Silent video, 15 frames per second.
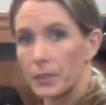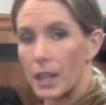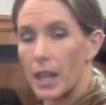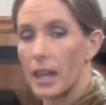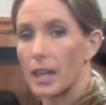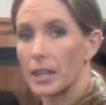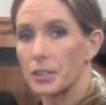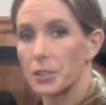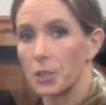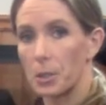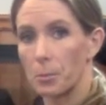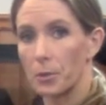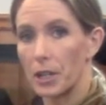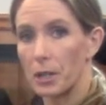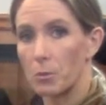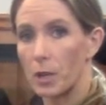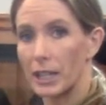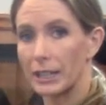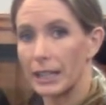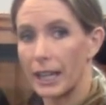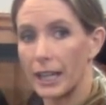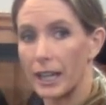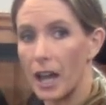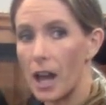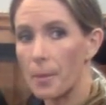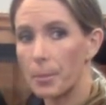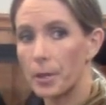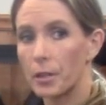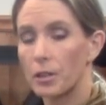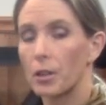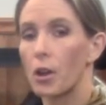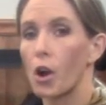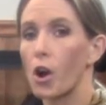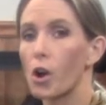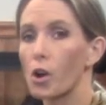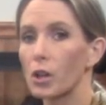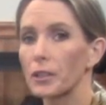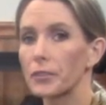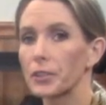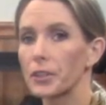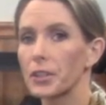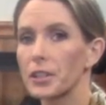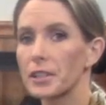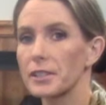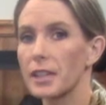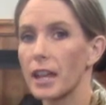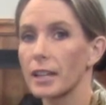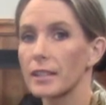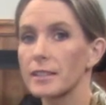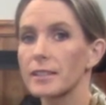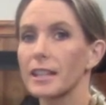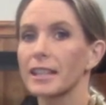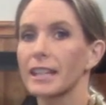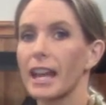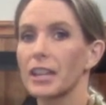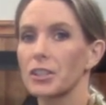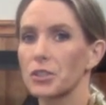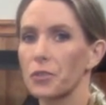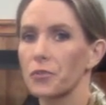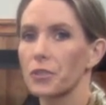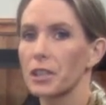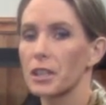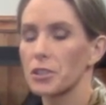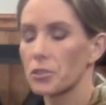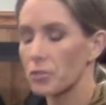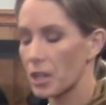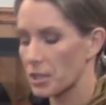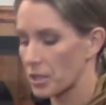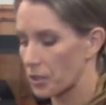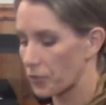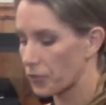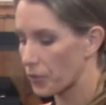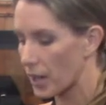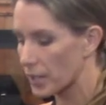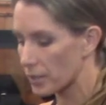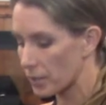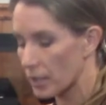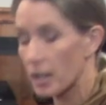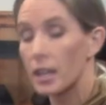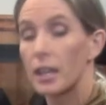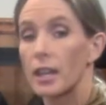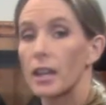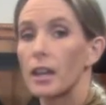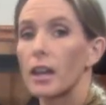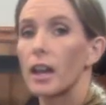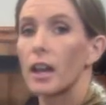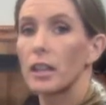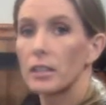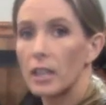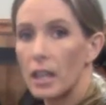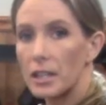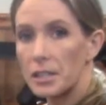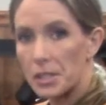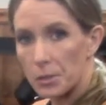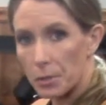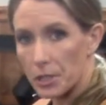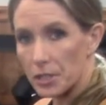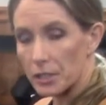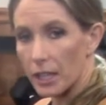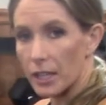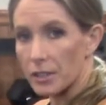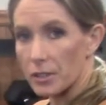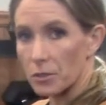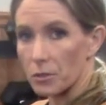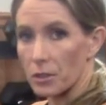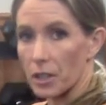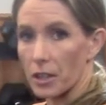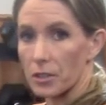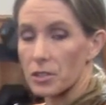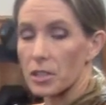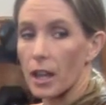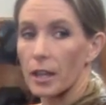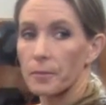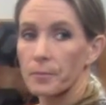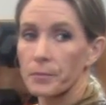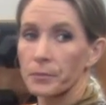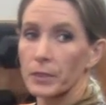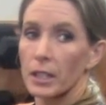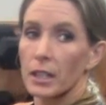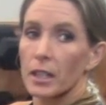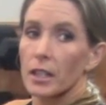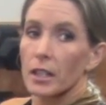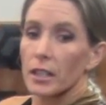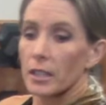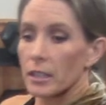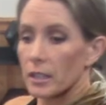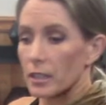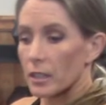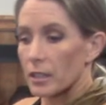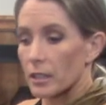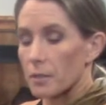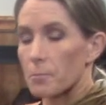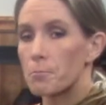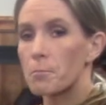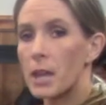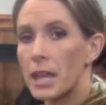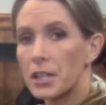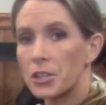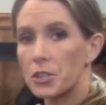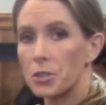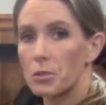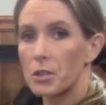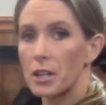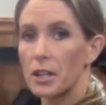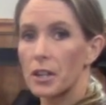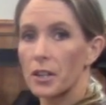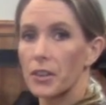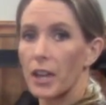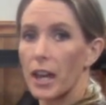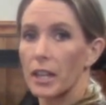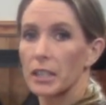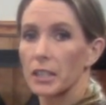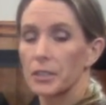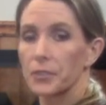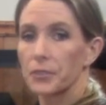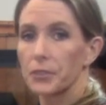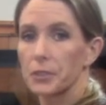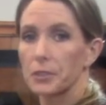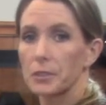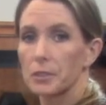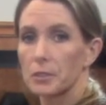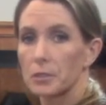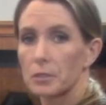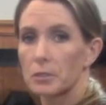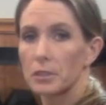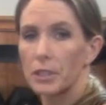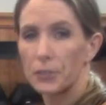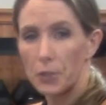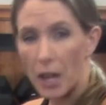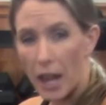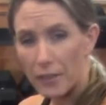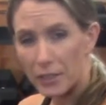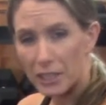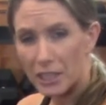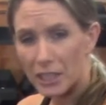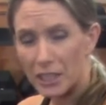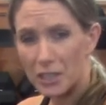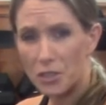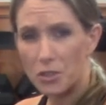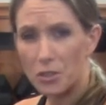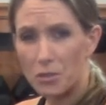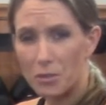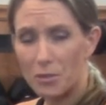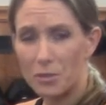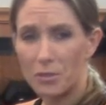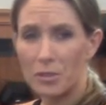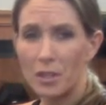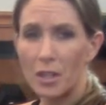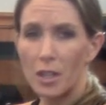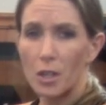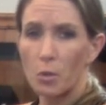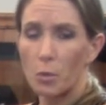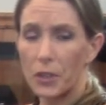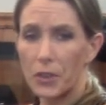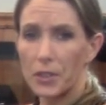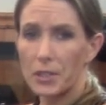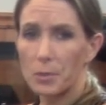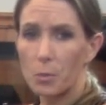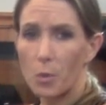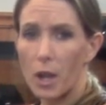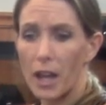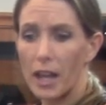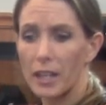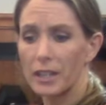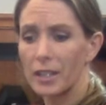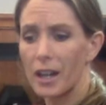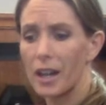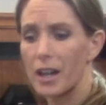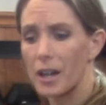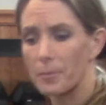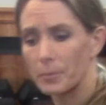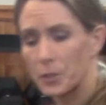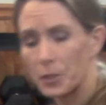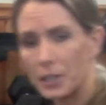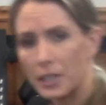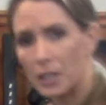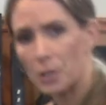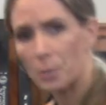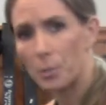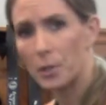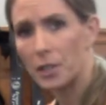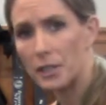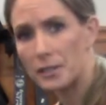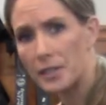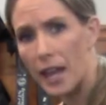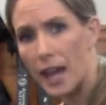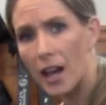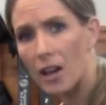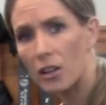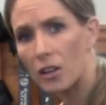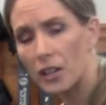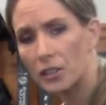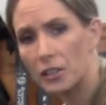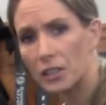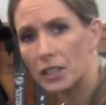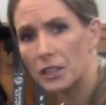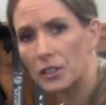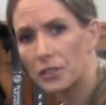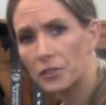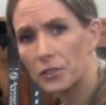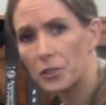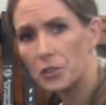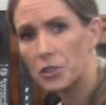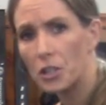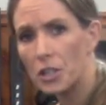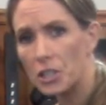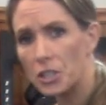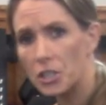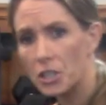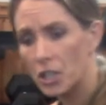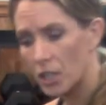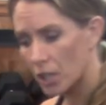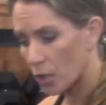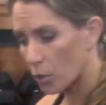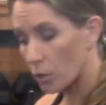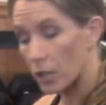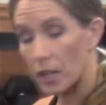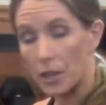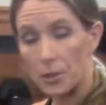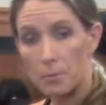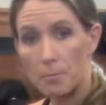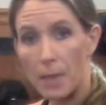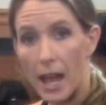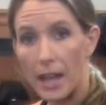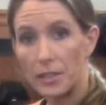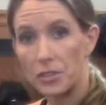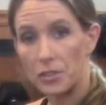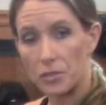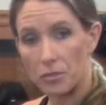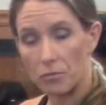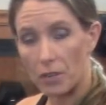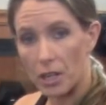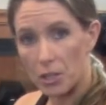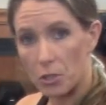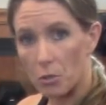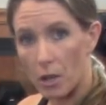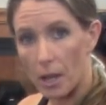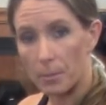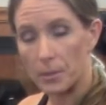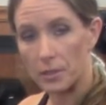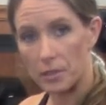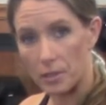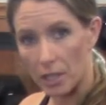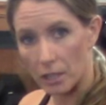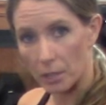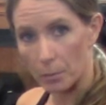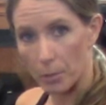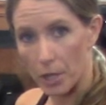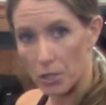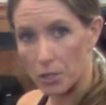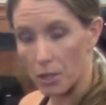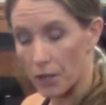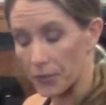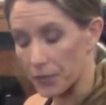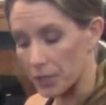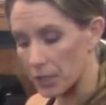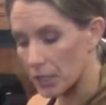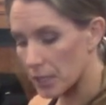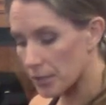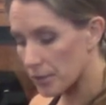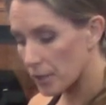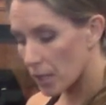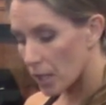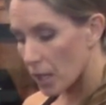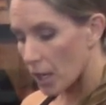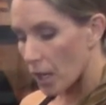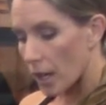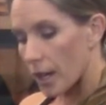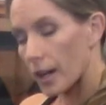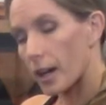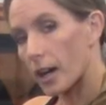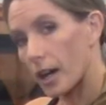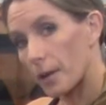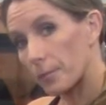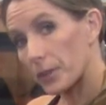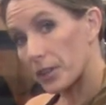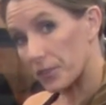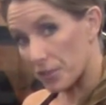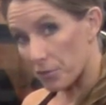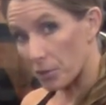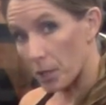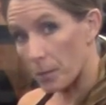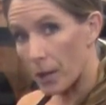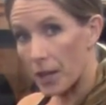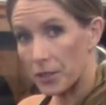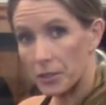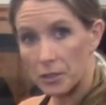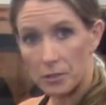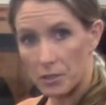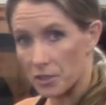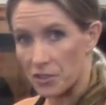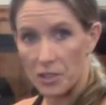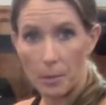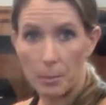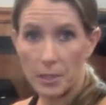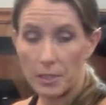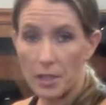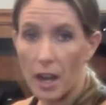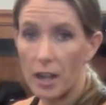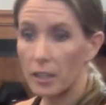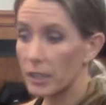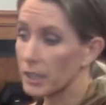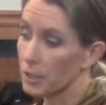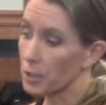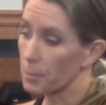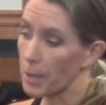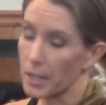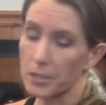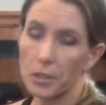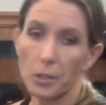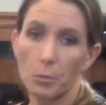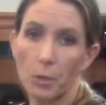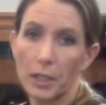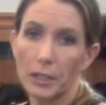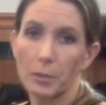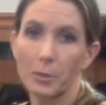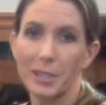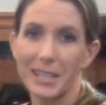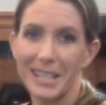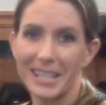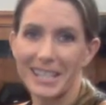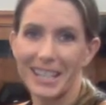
and you're gonna bring one leg up, hold for thirty seconds. Again, you should feel that stretch in the front, and then switch legs and do the other side. Make sure that if, you, if you're having knee issues, with this one, um, you can either put a towel underneath of your tush or another mat just to raise you up and to take that pressure off the knees. Um, if it's really bothering you, just skip it entirely and go back to the one that we just